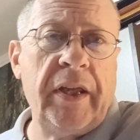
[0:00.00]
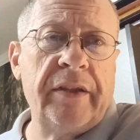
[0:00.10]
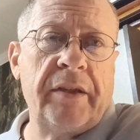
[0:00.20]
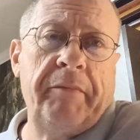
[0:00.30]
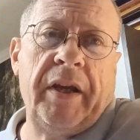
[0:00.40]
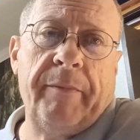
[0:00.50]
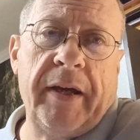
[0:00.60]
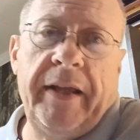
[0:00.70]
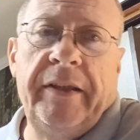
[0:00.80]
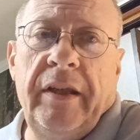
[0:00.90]
I'm making
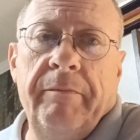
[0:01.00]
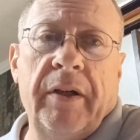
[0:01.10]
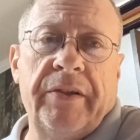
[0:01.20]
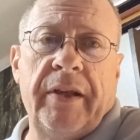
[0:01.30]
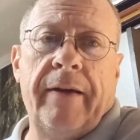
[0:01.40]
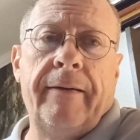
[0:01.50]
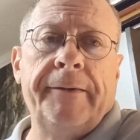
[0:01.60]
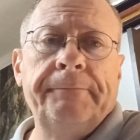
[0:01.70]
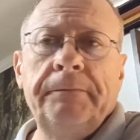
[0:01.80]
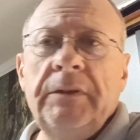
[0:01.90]
about 18 bucks an hour.
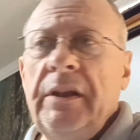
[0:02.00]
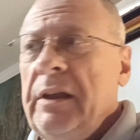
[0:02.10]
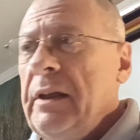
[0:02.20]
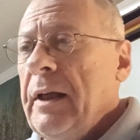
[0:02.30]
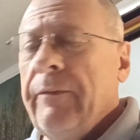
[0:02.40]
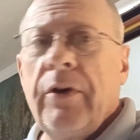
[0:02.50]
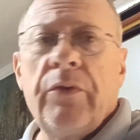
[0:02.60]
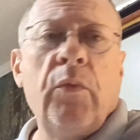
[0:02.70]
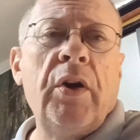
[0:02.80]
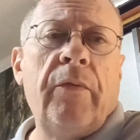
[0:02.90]
I've worked
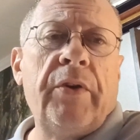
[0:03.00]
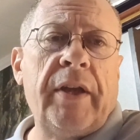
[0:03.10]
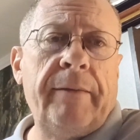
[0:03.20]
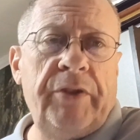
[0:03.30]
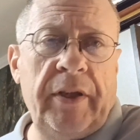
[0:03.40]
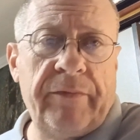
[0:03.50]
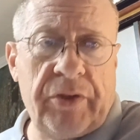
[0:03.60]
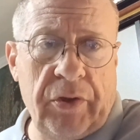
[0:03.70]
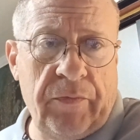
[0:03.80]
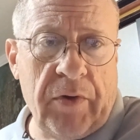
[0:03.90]
one overtime shift
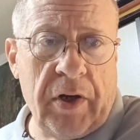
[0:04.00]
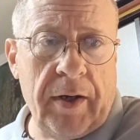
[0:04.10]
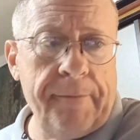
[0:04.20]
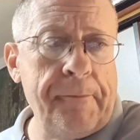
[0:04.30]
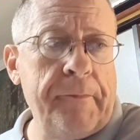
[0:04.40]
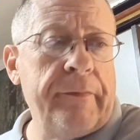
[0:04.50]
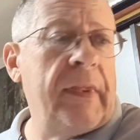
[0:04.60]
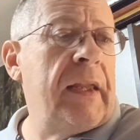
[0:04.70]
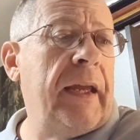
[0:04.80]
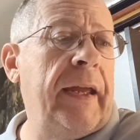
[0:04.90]
so far,
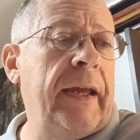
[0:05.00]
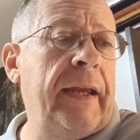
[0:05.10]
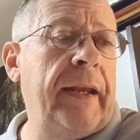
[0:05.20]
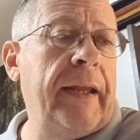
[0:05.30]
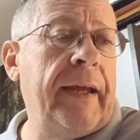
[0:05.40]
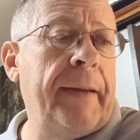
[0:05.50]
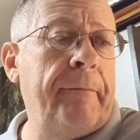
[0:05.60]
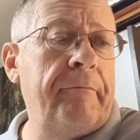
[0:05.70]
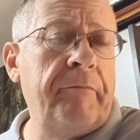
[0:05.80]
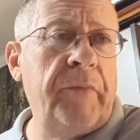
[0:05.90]
and
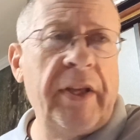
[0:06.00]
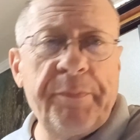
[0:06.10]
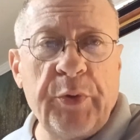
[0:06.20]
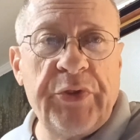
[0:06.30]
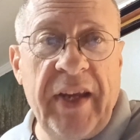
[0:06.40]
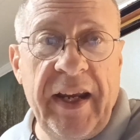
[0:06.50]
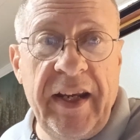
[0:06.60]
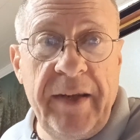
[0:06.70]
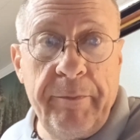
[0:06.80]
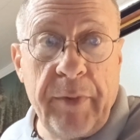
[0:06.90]
I'm not supposed to get
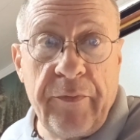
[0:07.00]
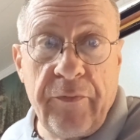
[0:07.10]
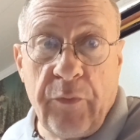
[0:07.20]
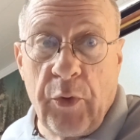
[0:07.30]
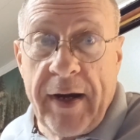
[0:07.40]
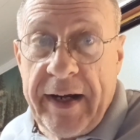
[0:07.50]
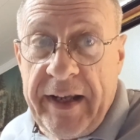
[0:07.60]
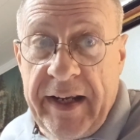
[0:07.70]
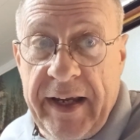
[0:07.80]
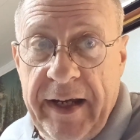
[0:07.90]
any before 90
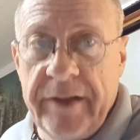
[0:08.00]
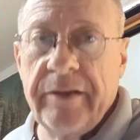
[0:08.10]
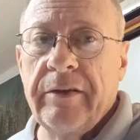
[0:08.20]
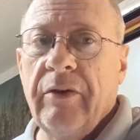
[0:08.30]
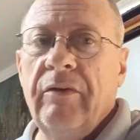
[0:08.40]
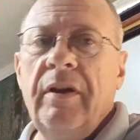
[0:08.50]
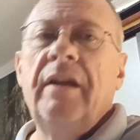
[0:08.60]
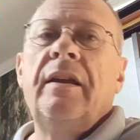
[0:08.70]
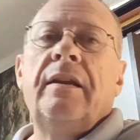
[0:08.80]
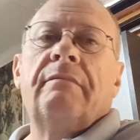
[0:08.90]
days. So
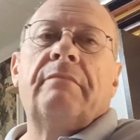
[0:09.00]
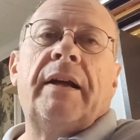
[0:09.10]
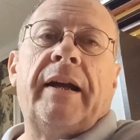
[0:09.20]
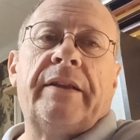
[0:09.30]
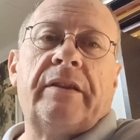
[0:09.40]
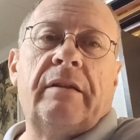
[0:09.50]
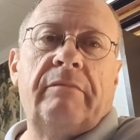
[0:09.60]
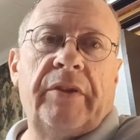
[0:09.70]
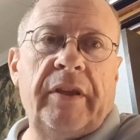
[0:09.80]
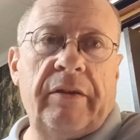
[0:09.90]
I got some
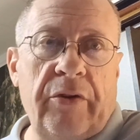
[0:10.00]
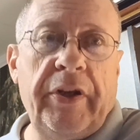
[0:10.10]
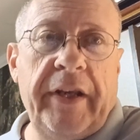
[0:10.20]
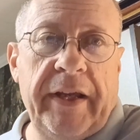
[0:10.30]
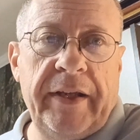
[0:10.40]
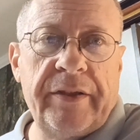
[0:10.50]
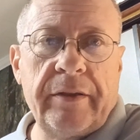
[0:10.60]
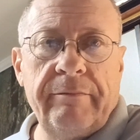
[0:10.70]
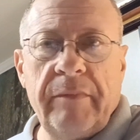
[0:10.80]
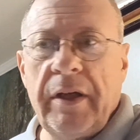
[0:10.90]
within 30 days
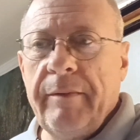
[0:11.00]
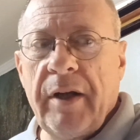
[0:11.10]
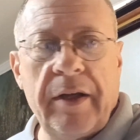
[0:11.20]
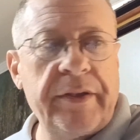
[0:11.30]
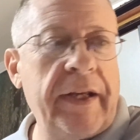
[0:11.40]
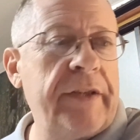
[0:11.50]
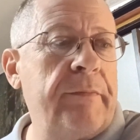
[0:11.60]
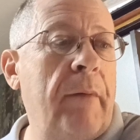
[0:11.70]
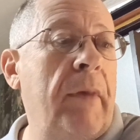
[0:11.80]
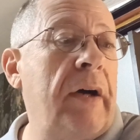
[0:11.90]
because I guess
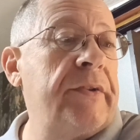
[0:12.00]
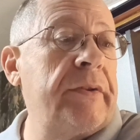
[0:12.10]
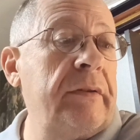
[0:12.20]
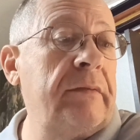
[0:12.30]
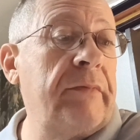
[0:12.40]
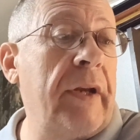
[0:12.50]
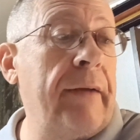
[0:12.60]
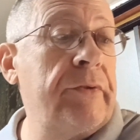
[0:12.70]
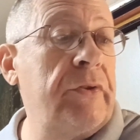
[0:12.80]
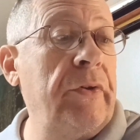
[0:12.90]
my boss thought I
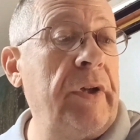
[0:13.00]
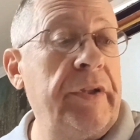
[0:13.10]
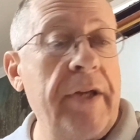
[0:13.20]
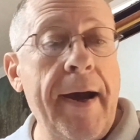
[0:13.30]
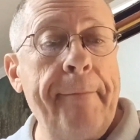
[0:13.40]
was doing a good job.